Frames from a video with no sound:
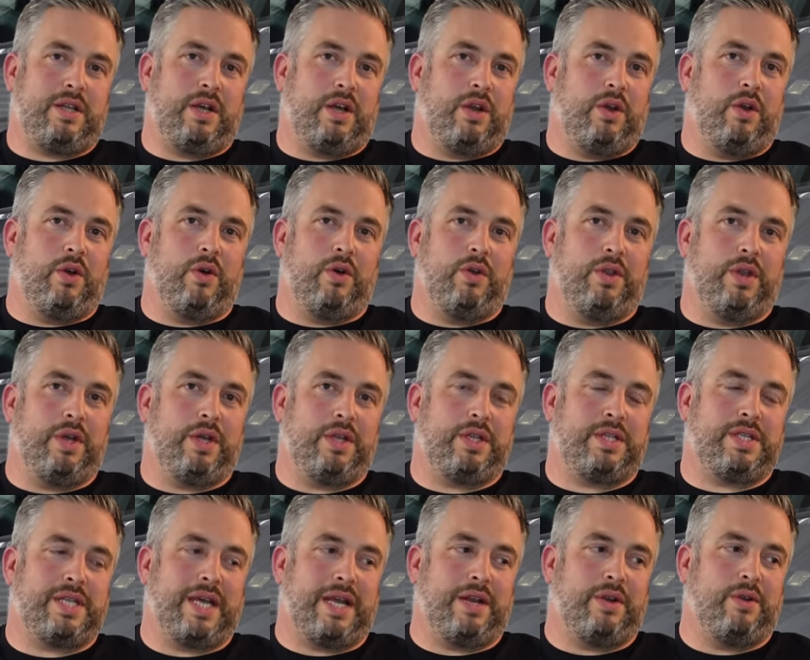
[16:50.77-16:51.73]
lot of the
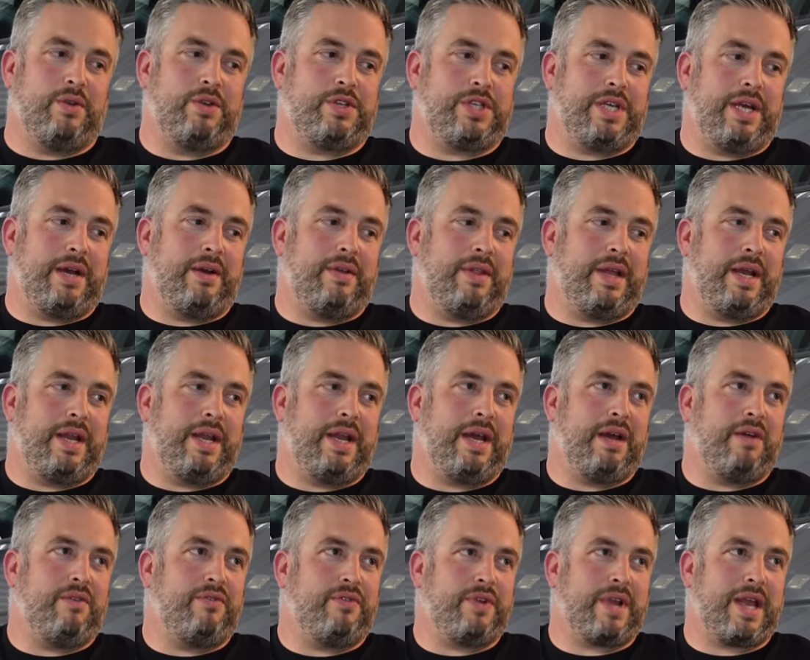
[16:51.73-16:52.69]
technology out there
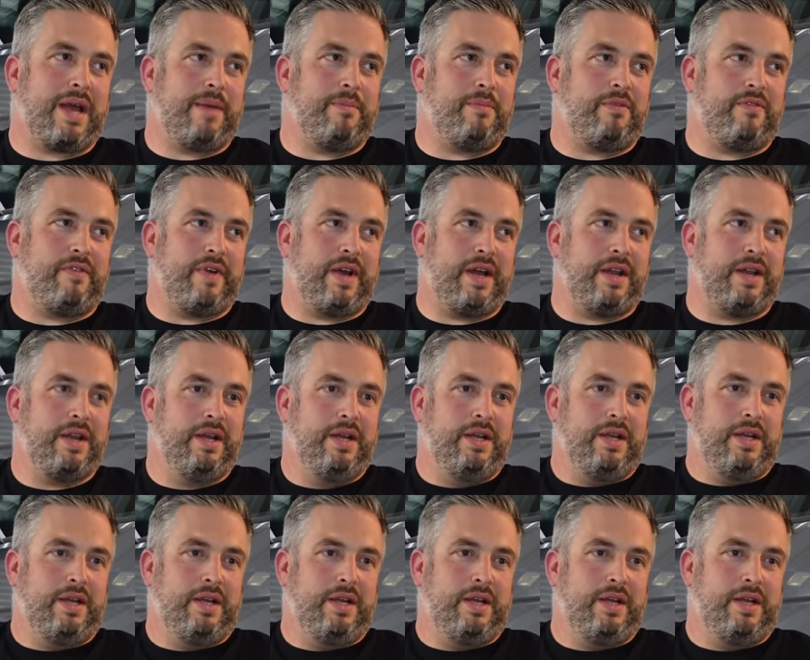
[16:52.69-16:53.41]
now for campervan